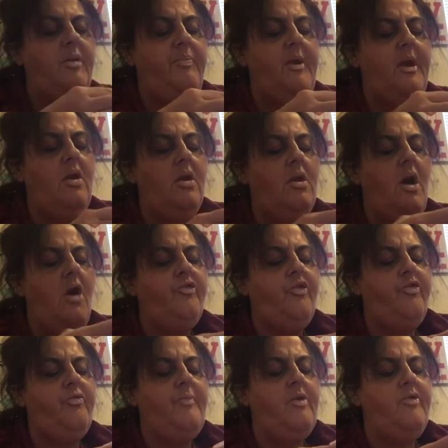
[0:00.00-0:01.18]
a pear at all. It
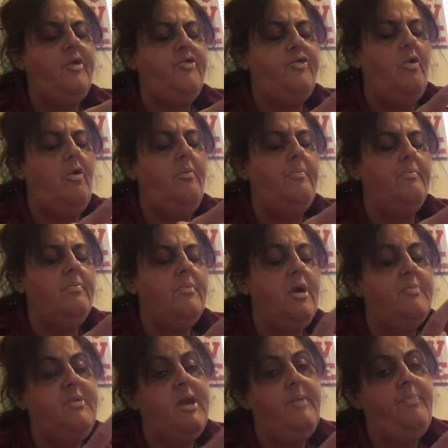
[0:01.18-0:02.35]
just smells like soap.
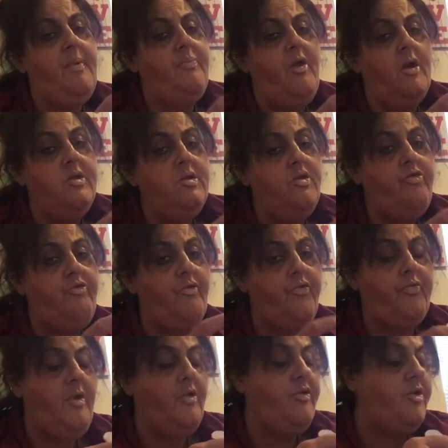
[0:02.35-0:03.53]
I'm keep. I'm telling you the truth. It
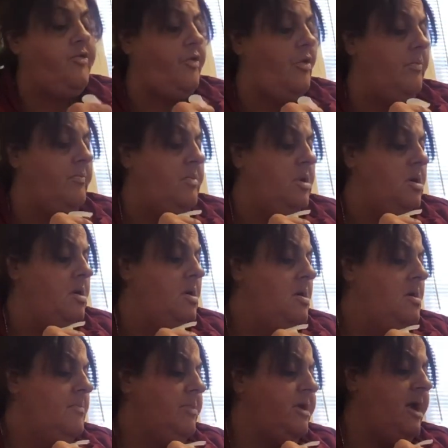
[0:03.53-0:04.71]
smells like soap.
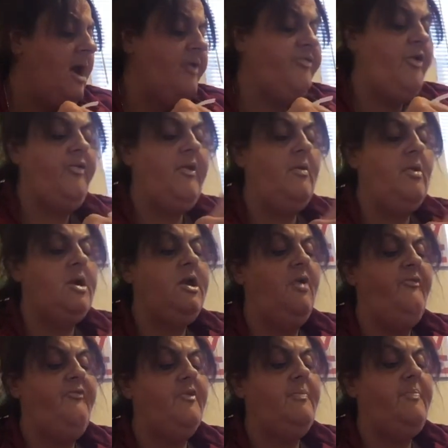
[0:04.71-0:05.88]
But yeah, I thought they were cute
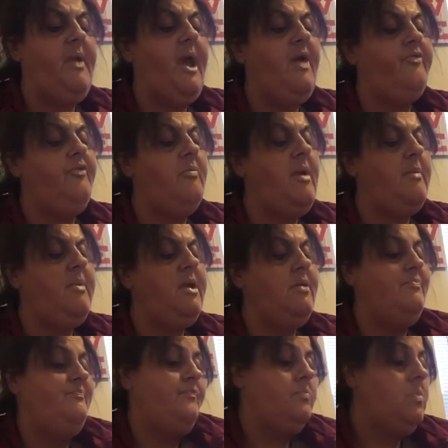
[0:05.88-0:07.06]
for the bathroom. I
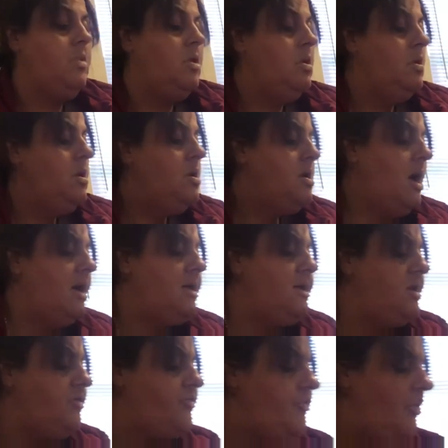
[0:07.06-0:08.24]
mean, I
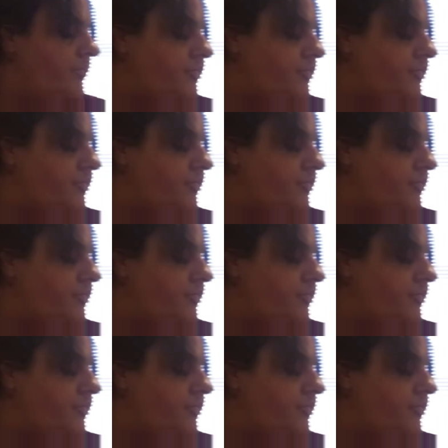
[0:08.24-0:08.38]
needed soap